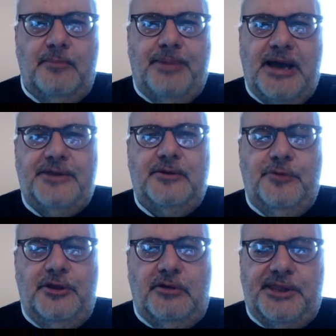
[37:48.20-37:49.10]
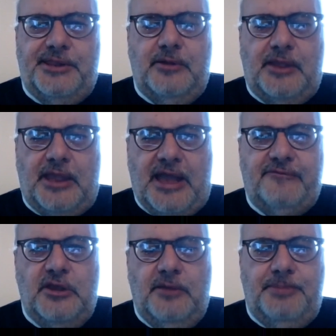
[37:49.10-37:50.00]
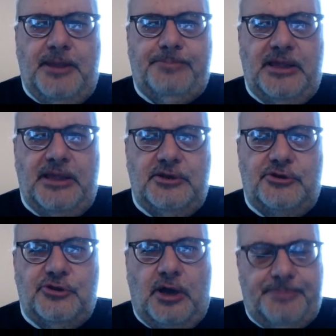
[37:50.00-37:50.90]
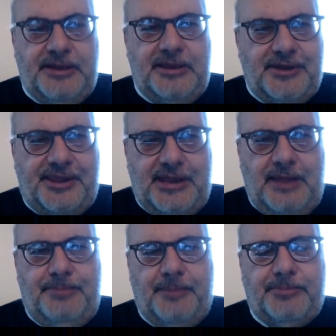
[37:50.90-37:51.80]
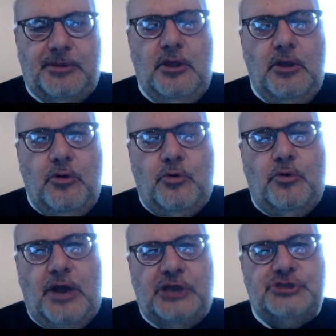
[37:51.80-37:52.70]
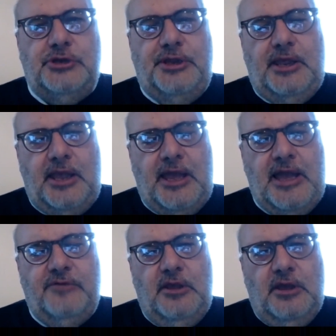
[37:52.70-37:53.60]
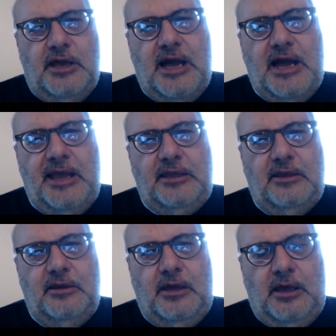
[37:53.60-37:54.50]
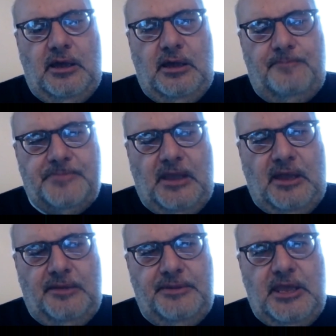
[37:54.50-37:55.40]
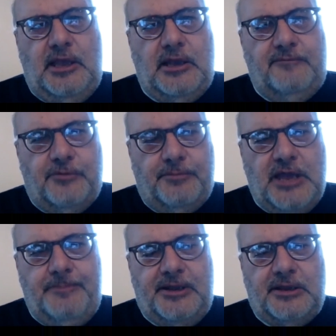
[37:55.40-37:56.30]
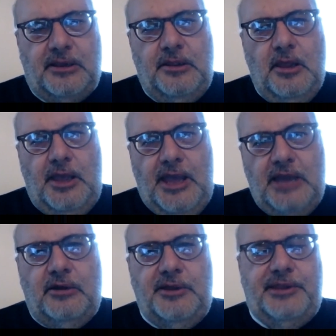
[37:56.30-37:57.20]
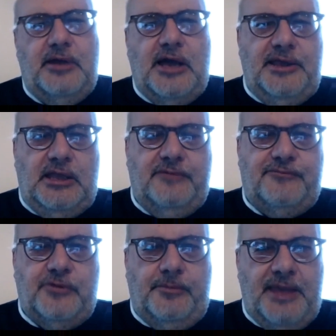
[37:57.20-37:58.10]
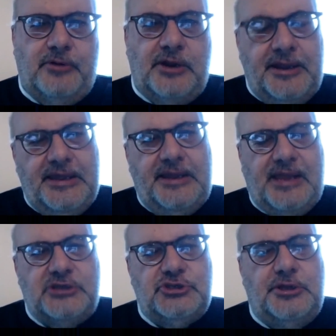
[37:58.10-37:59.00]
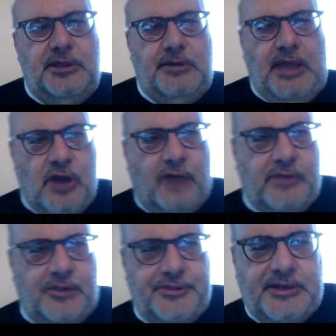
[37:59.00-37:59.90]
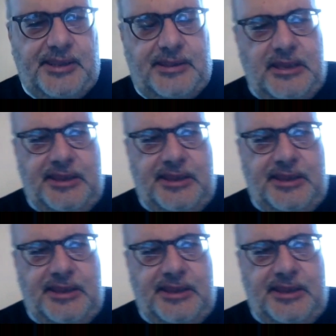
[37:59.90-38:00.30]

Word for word: but we also have people at the top, and they're the same people, who actually have high income from capital and also high income from labor. And that's actually a novelty. This